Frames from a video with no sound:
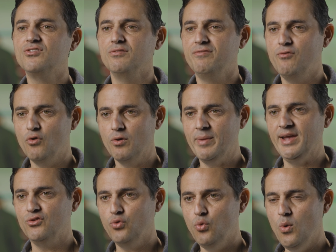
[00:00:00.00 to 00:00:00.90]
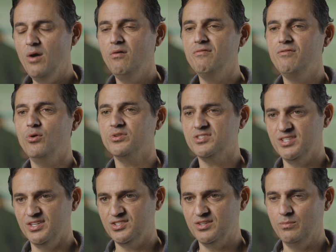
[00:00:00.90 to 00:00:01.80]
to form a 12-volt
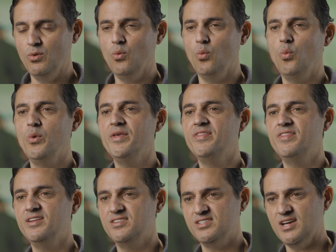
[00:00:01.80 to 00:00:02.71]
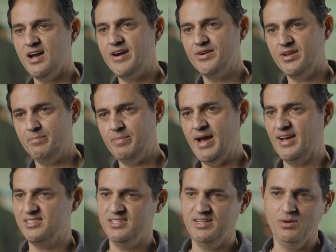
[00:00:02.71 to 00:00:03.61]
system with the desired
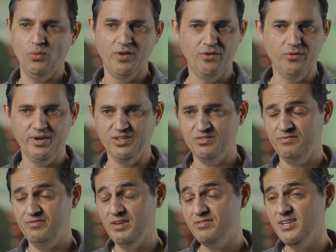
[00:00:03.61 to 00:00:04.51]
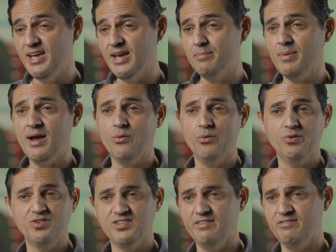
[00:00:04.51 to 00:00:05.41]
capacity, whether it's 50 amp
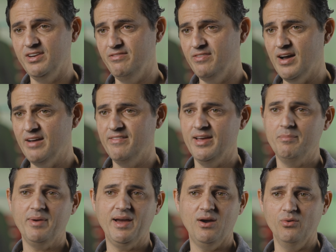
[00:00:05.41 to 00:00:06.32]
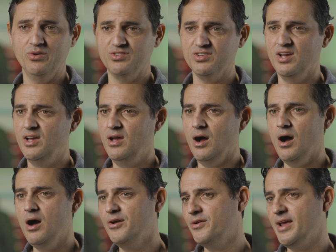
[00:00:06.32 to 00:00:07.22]
hours, 75 amp hours,
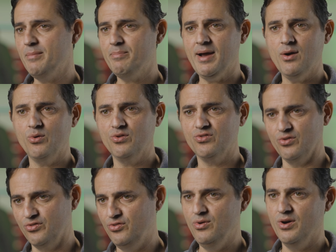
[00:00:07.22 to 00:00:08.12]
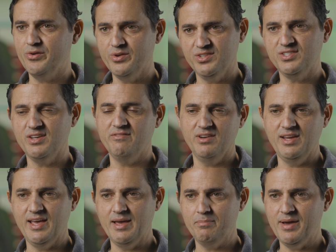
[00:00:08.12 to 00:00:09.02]
100 amp hours, or
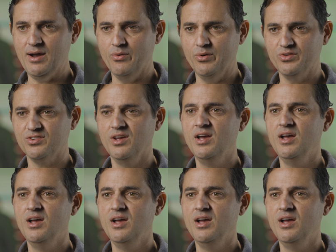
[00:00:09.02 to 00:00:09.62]
270 amp hours.